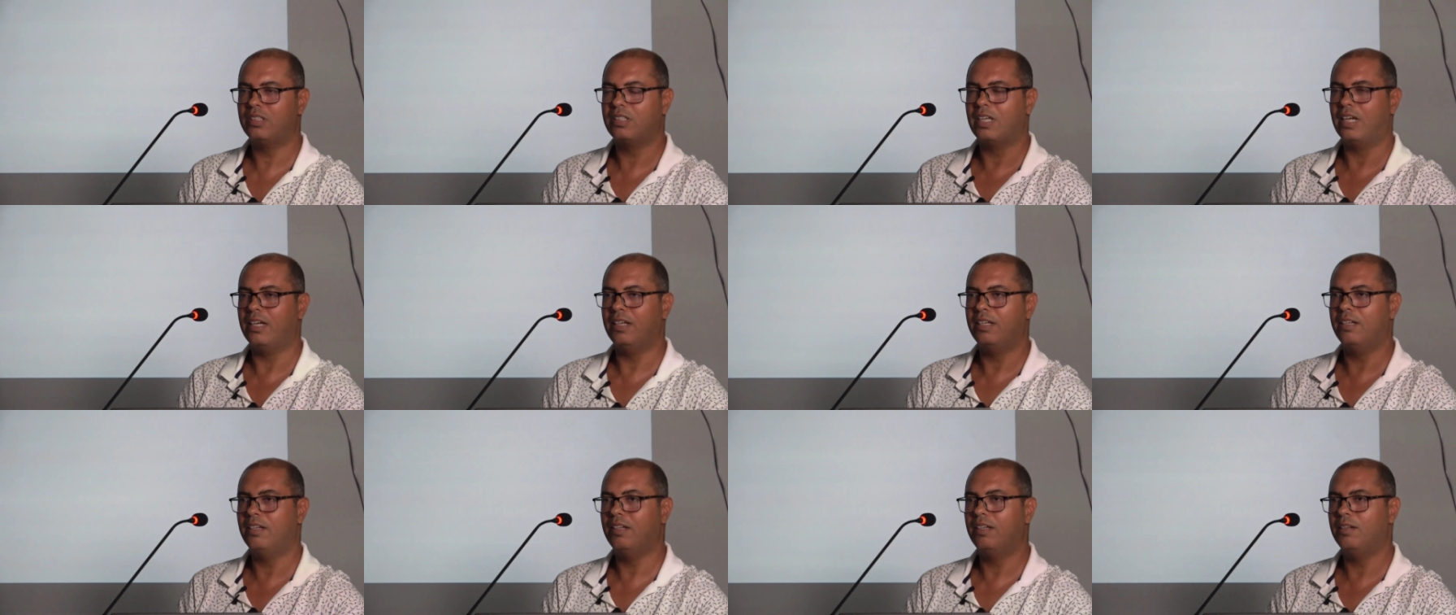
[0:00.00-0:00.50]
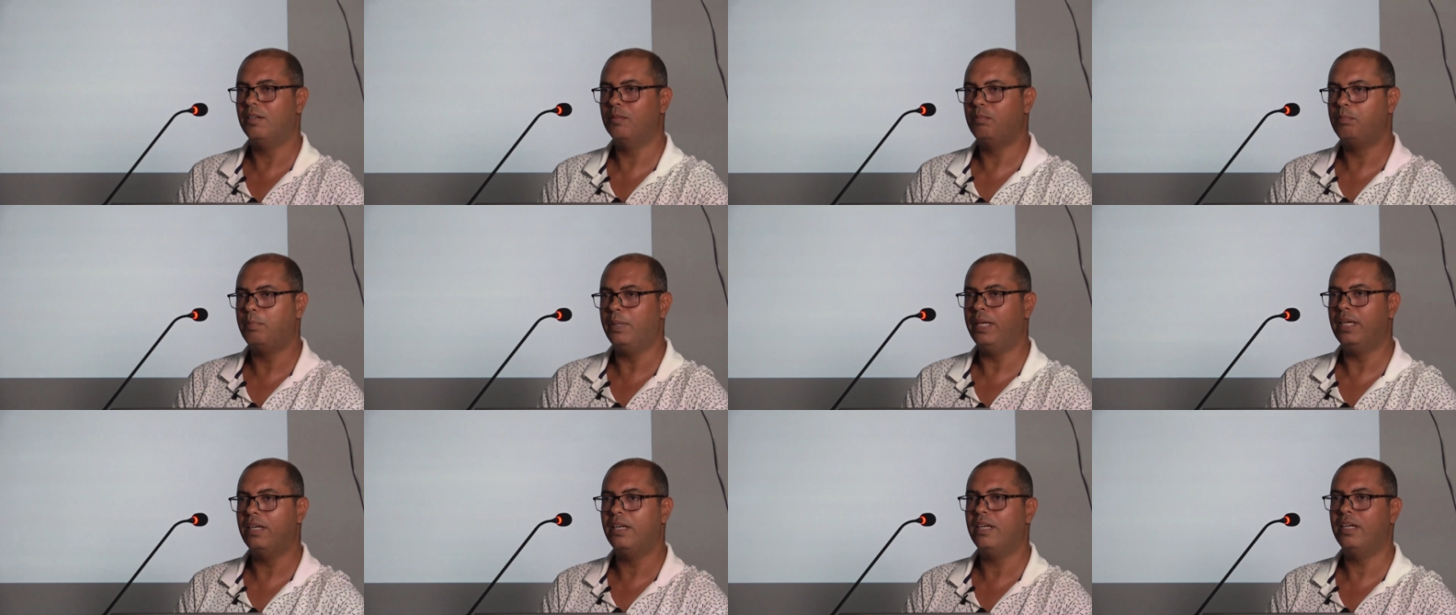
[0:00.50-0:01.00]
a
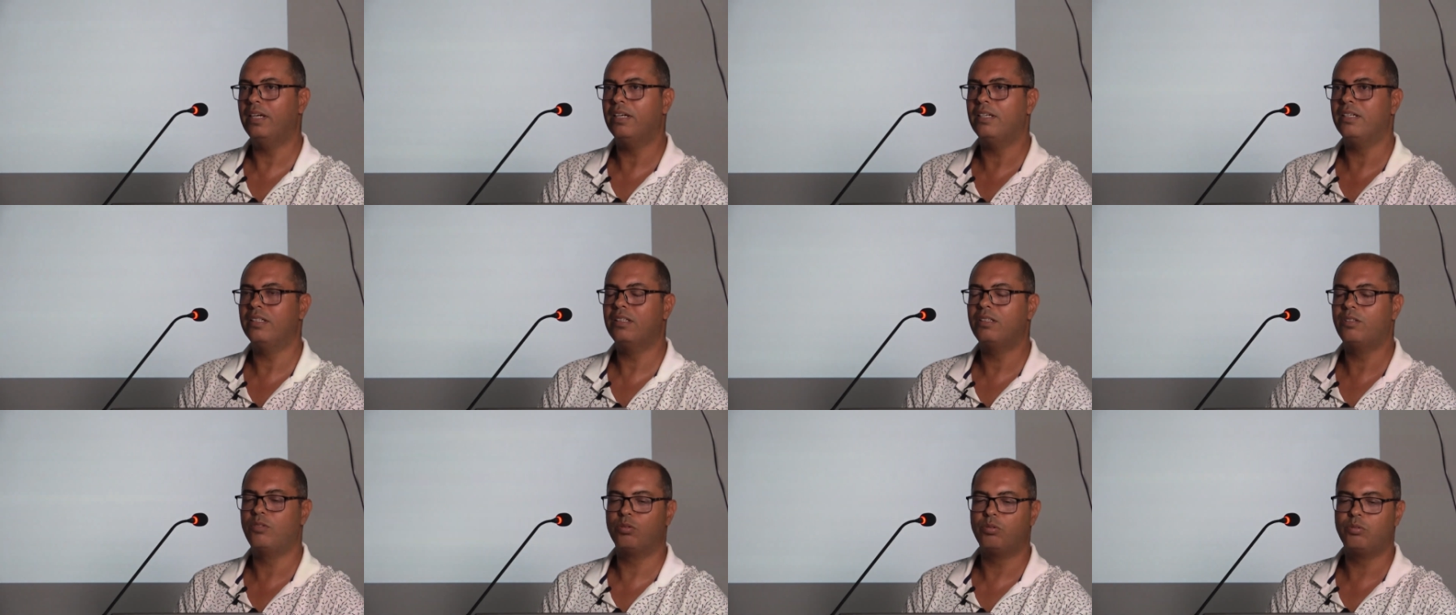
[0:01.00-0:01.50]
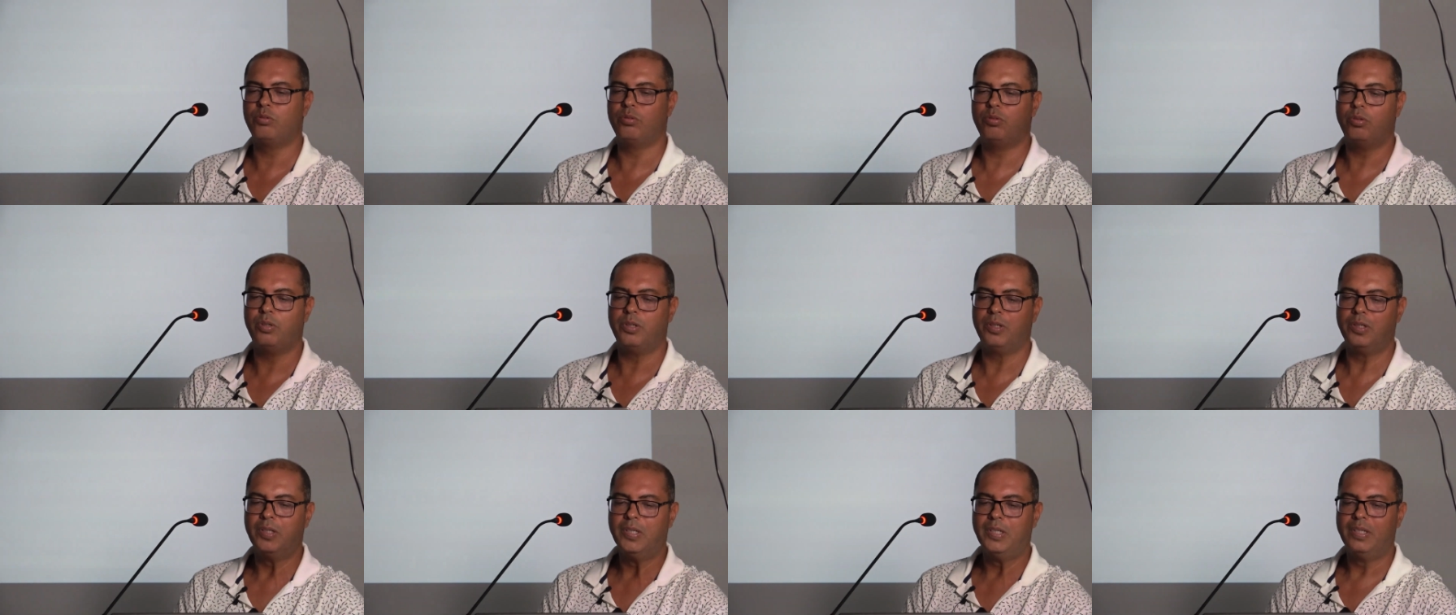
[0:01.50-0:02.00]
period
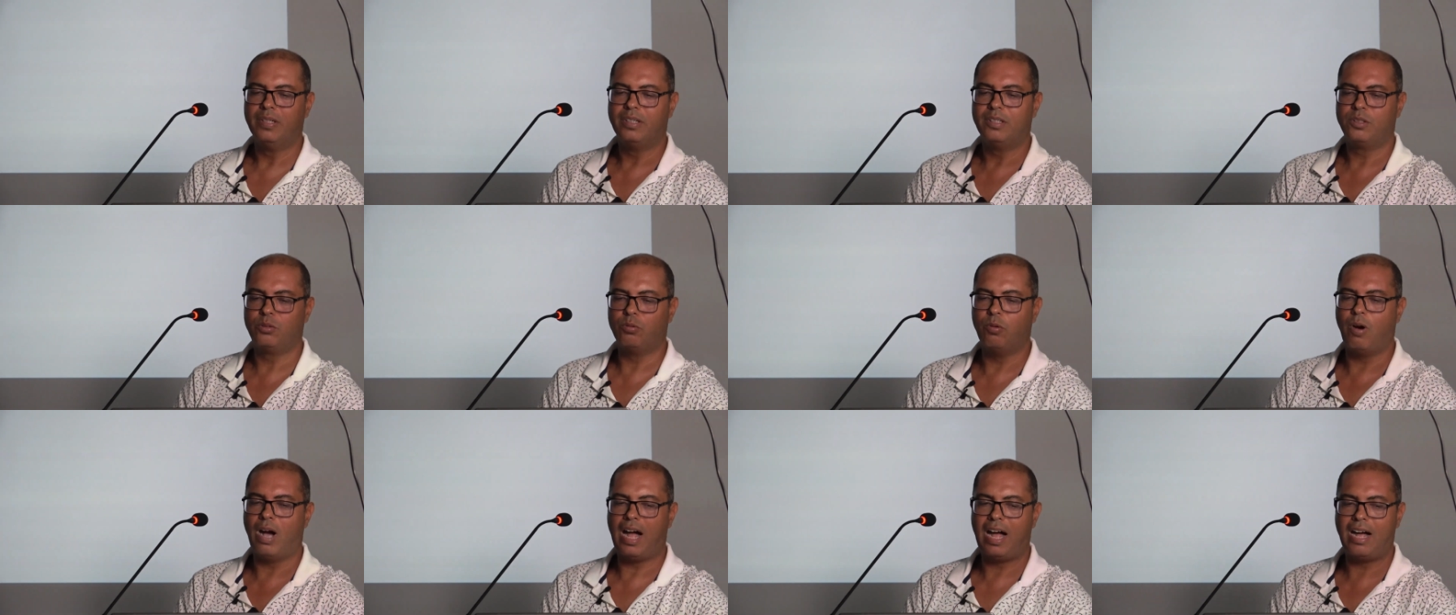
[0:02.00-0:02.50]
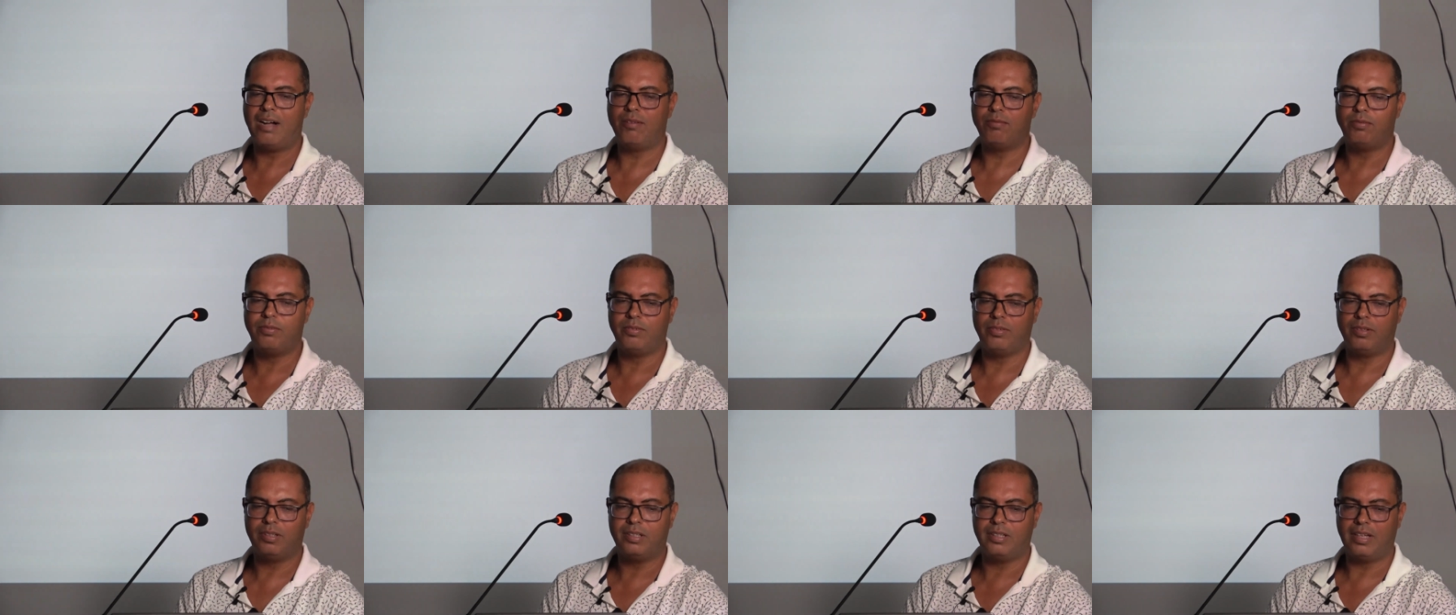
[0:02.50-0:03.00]
to
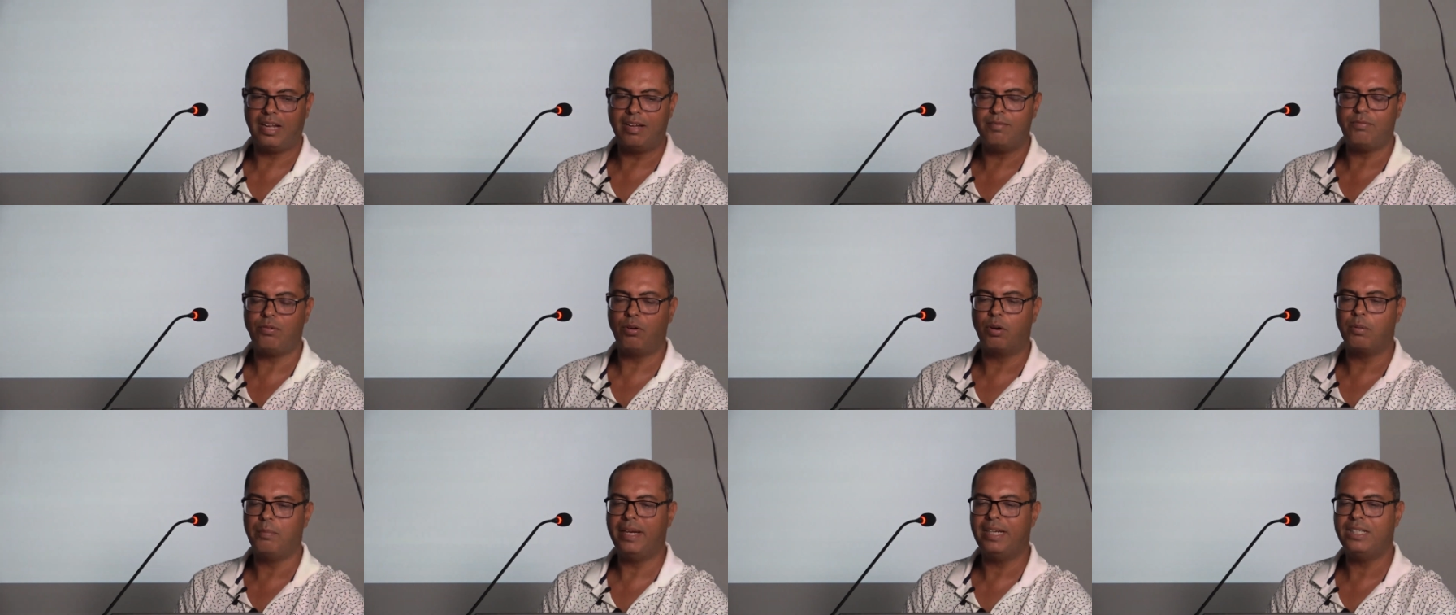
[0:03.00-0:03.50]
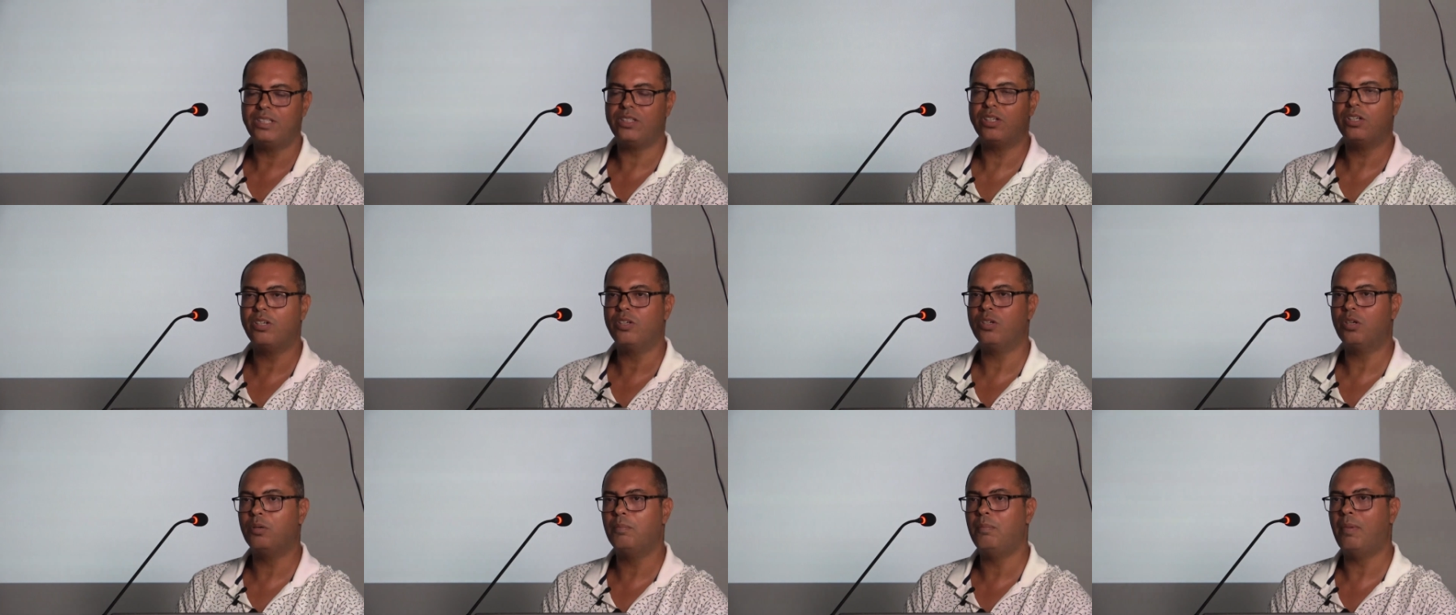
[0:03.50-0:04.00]
have
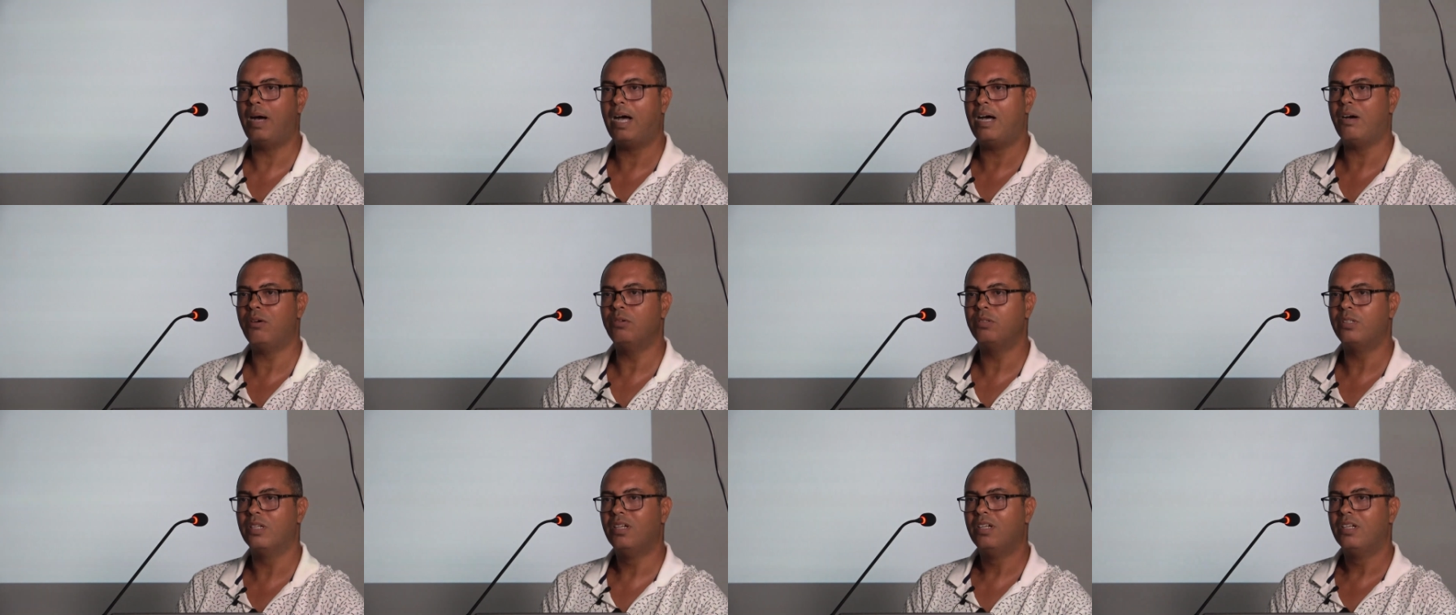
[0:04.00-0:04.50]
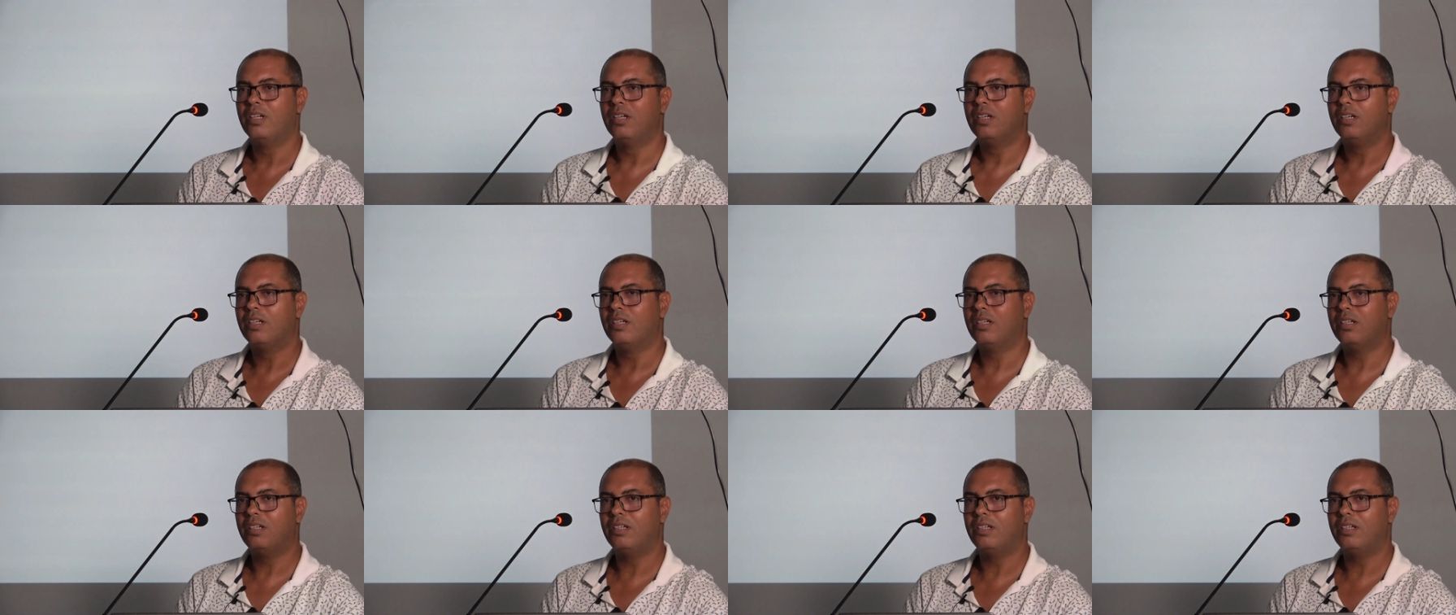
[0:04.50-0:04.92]
information about